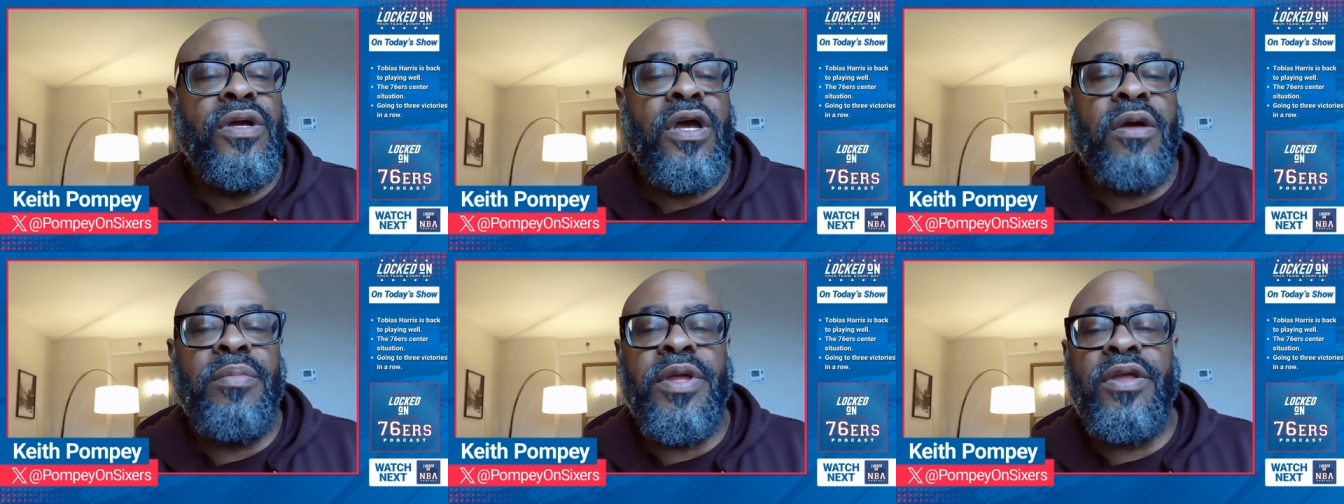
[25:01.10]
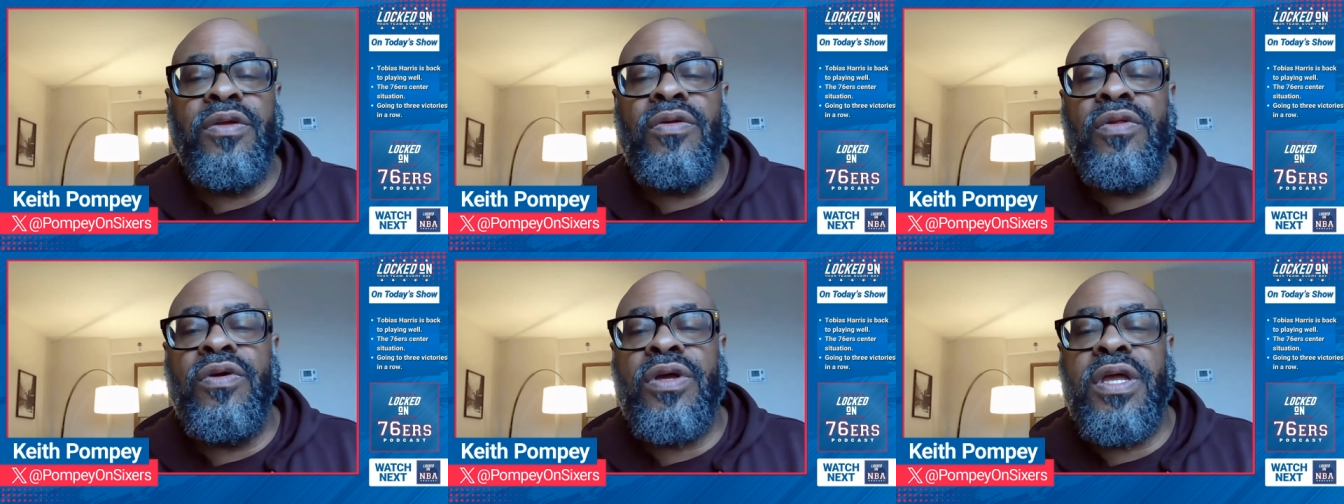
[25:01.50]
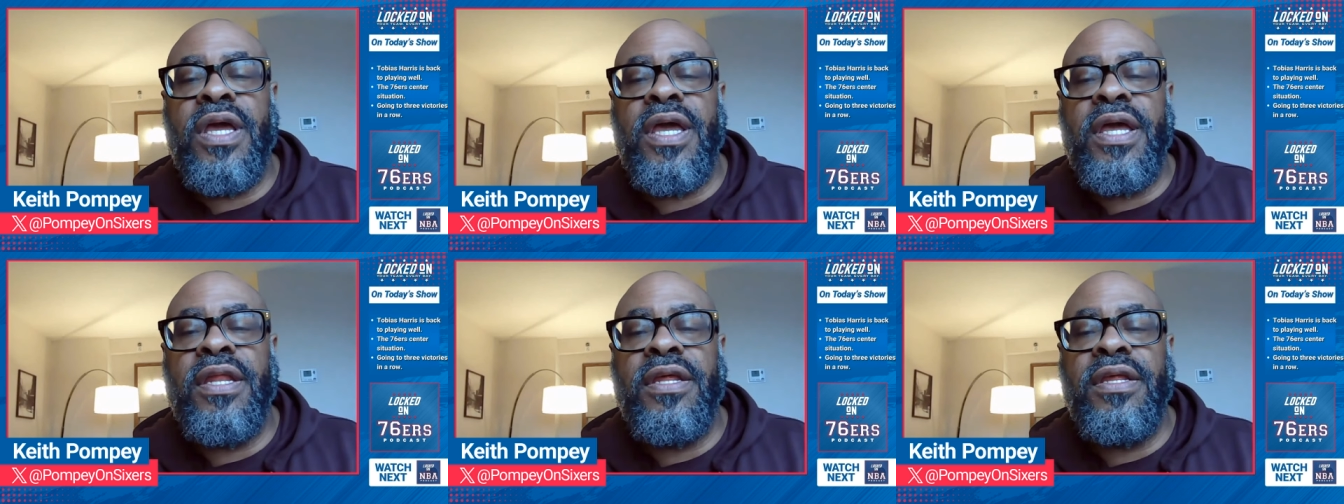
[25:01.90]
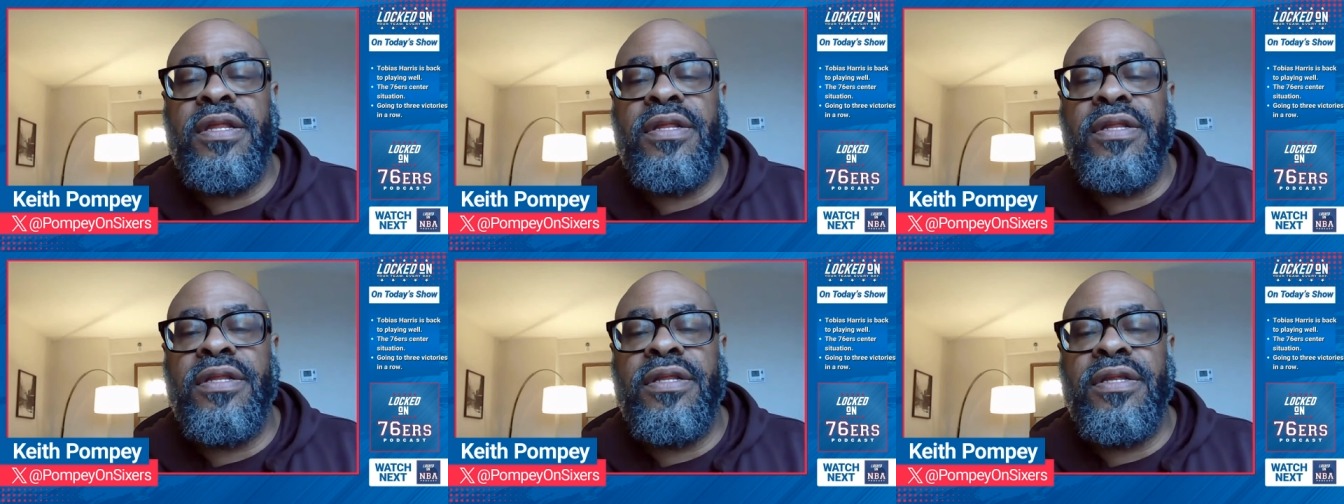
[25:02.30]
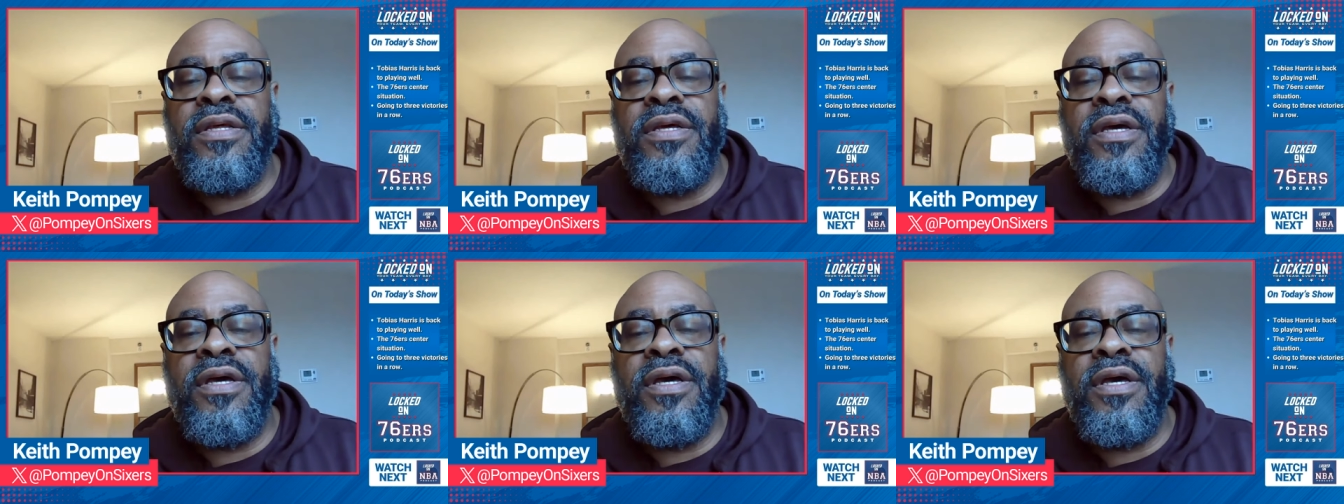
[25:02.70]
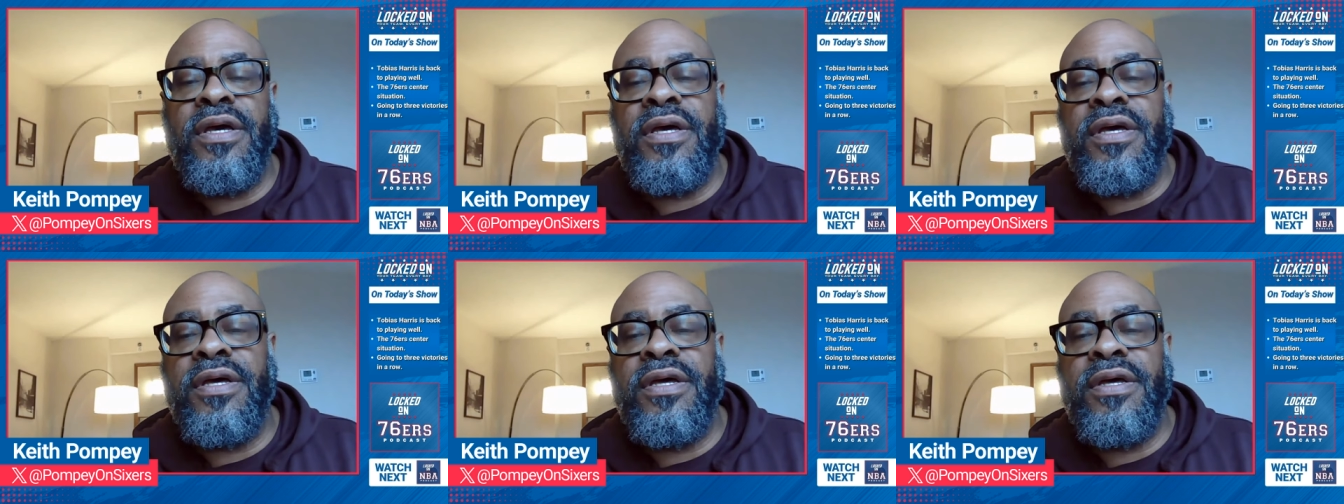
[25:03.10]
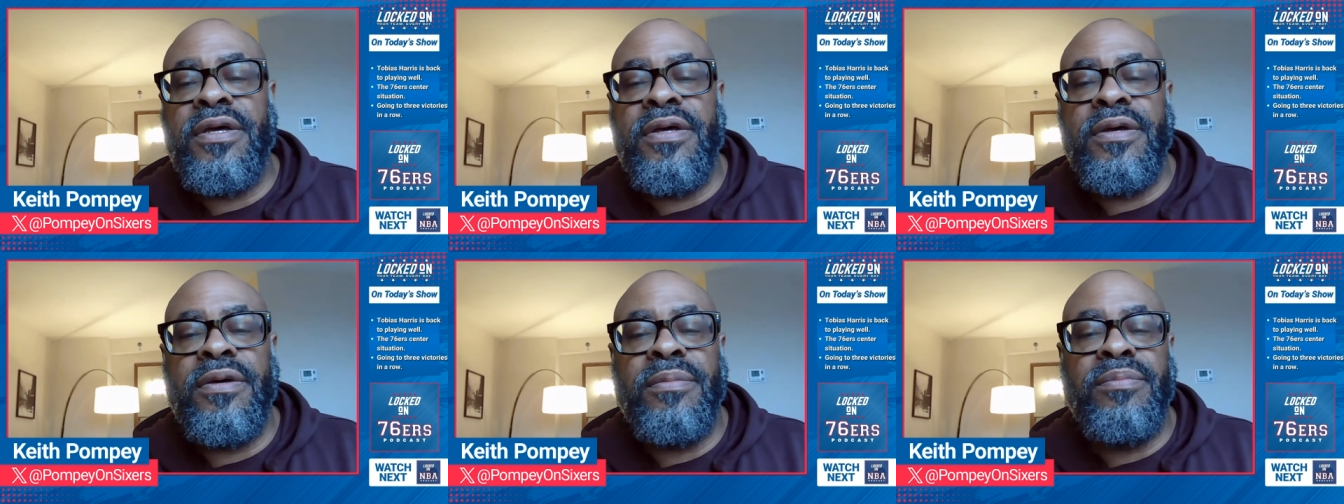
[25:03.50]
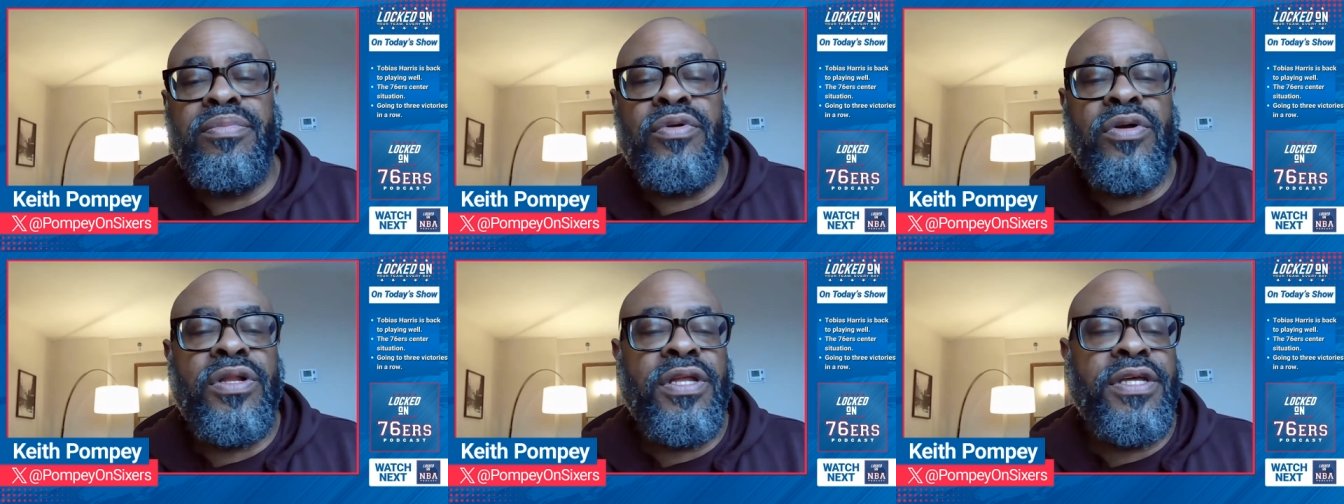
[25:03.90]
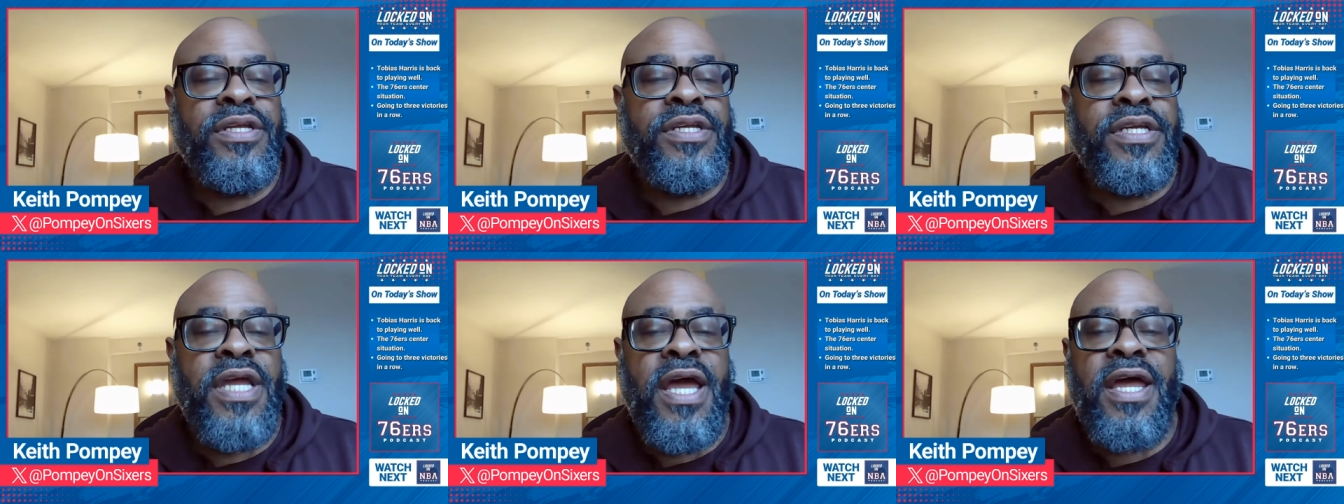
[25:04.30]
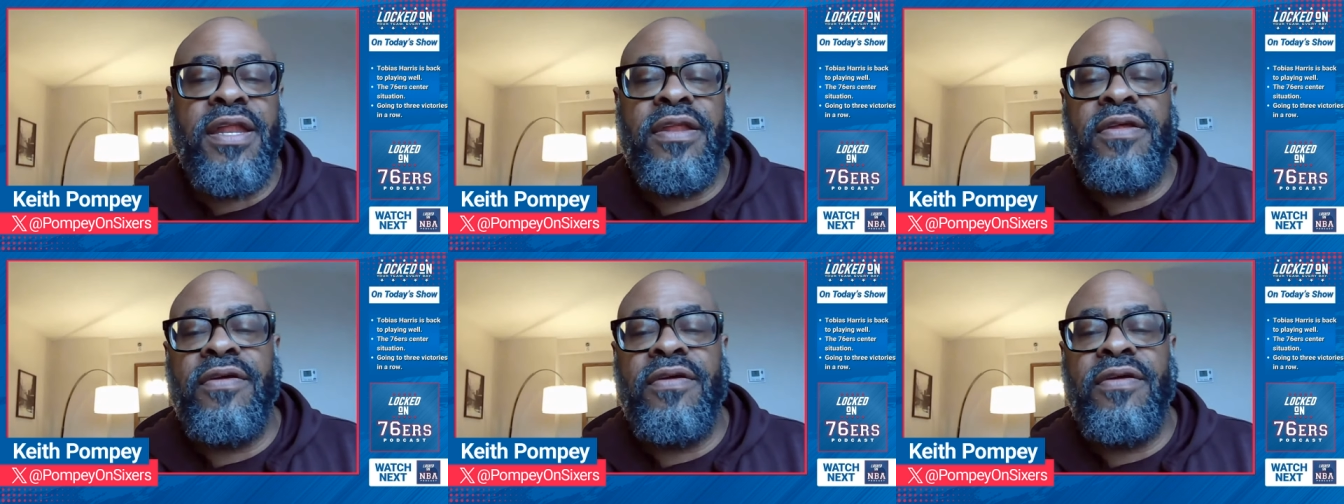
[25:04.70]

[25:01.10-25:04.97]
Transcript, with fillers: I mean, you look at it, uh, Brooklyn shot